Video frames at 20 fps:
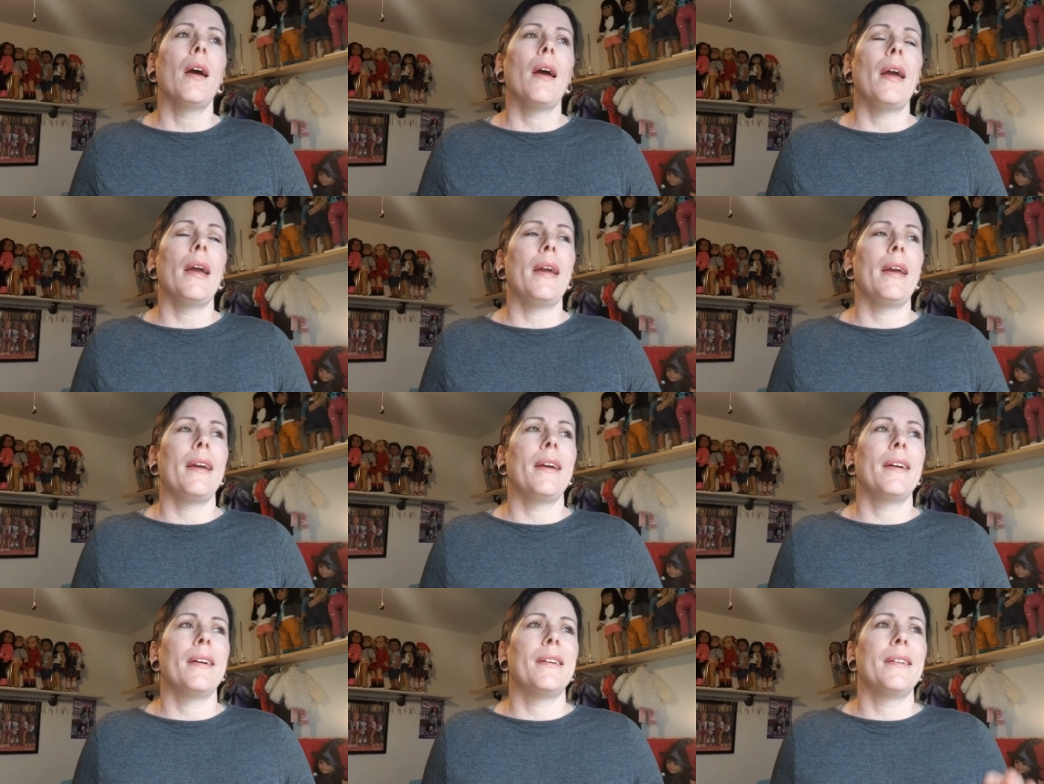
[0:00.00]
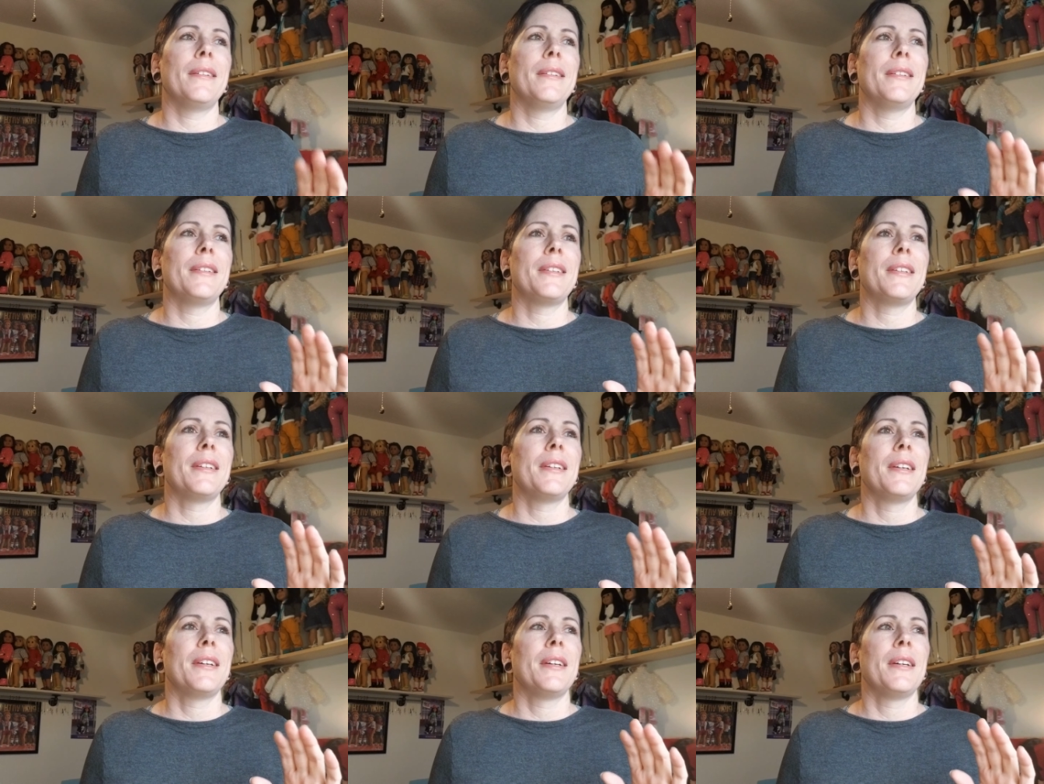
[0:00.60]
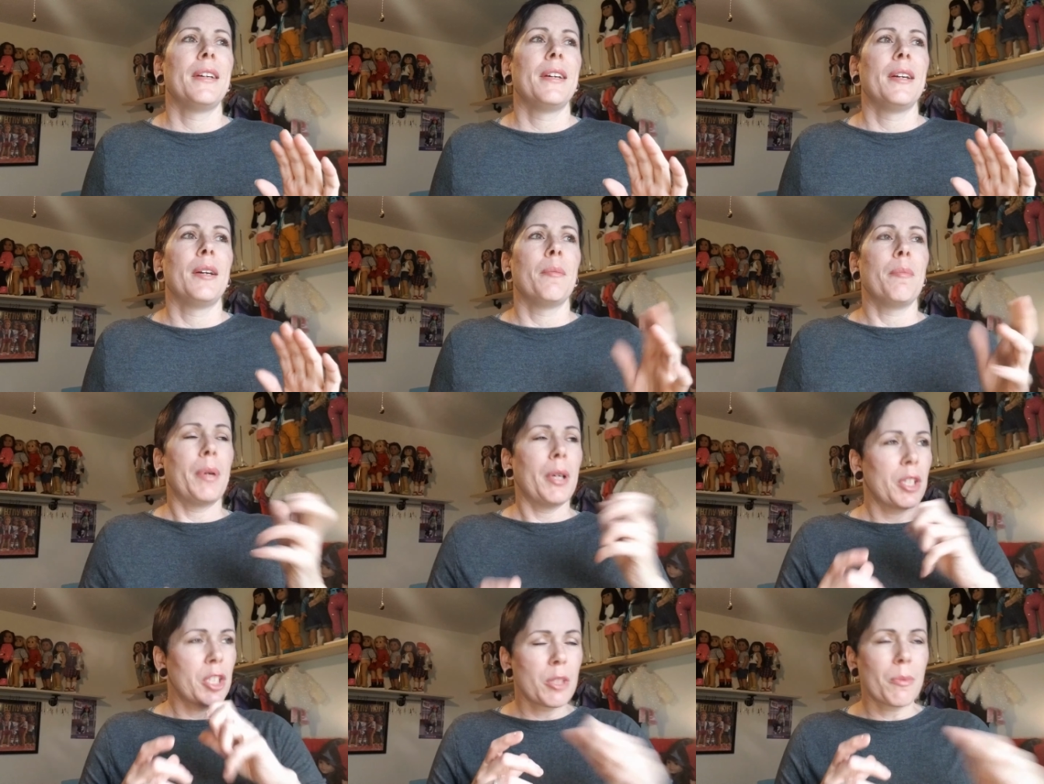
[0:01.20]
And
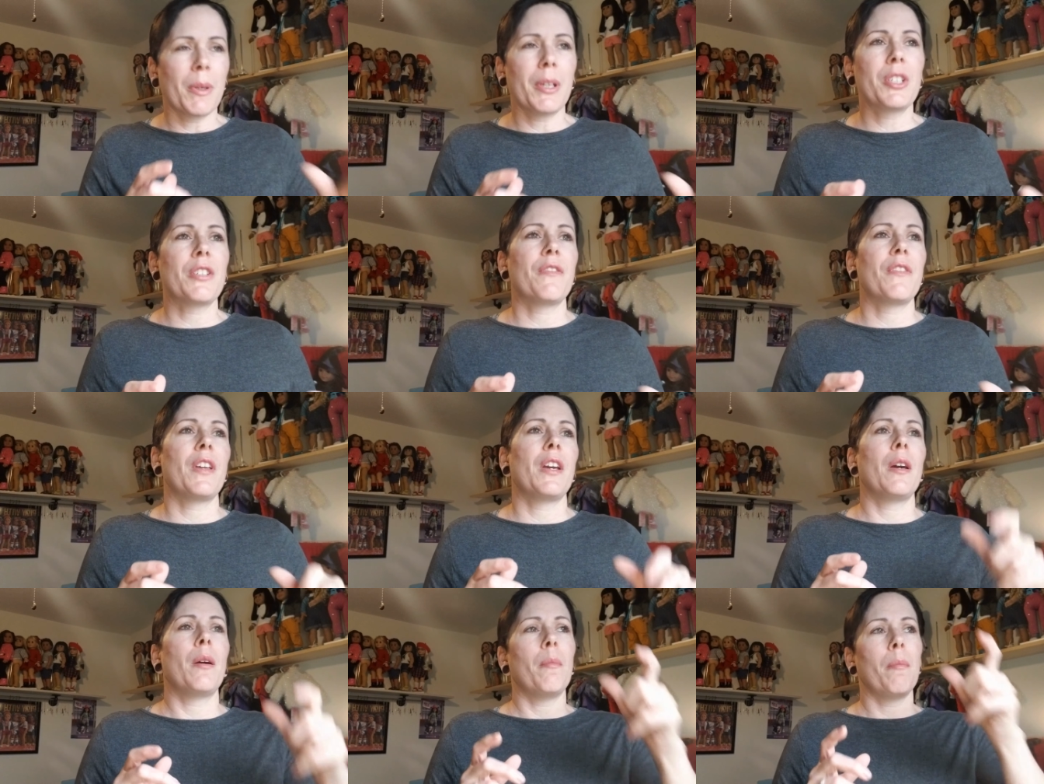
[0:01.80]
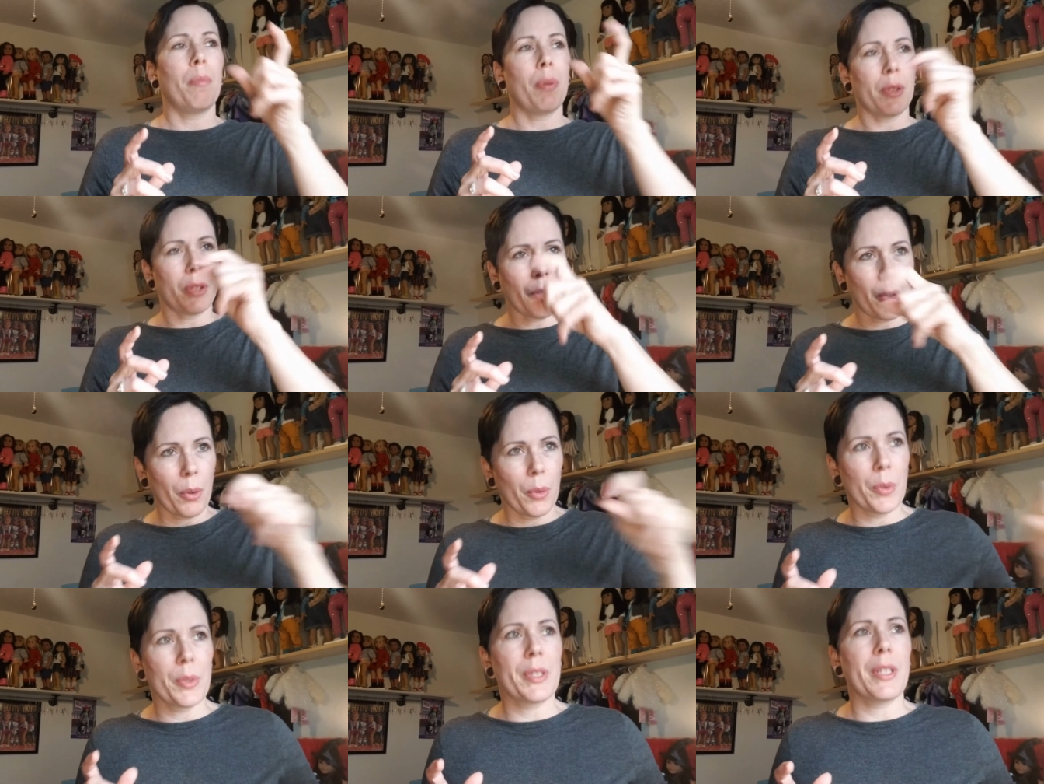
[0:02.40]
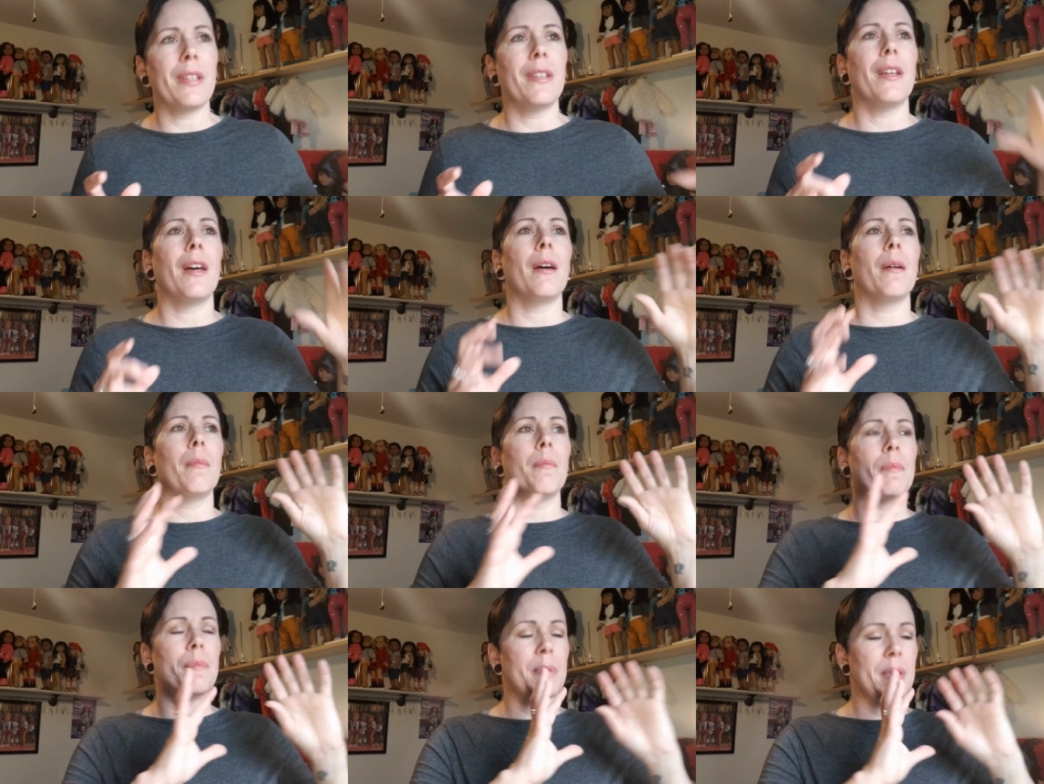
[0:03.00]
punched a bunch of them, put the holes in
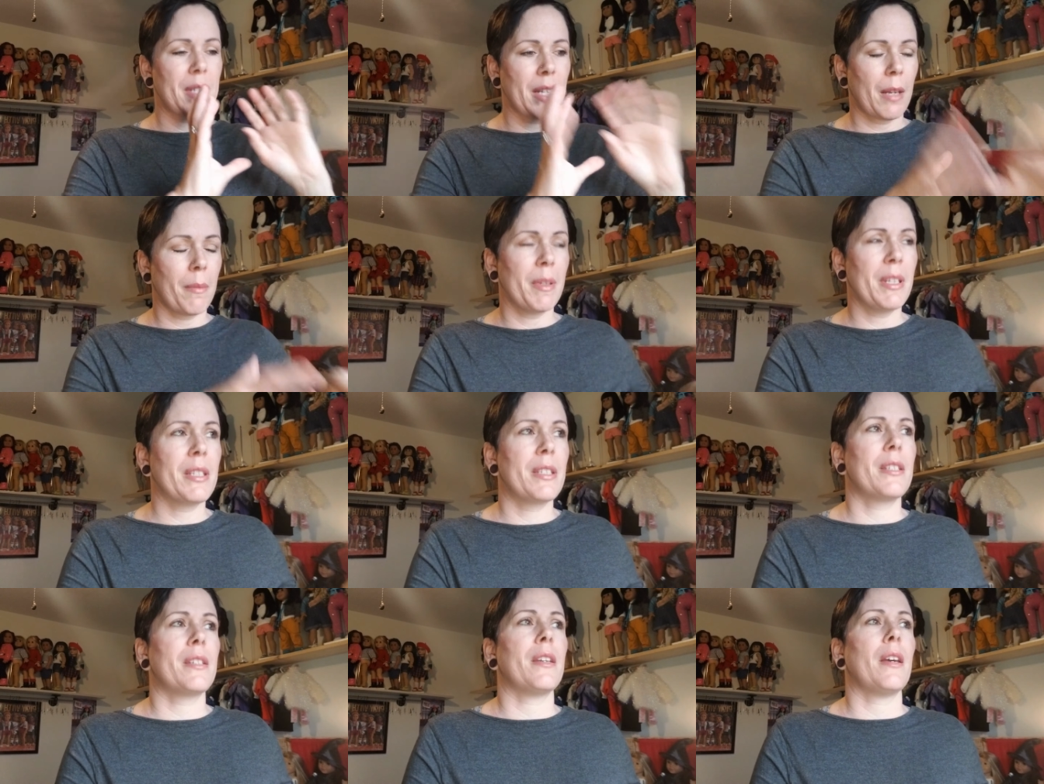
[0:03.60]
them, set them in,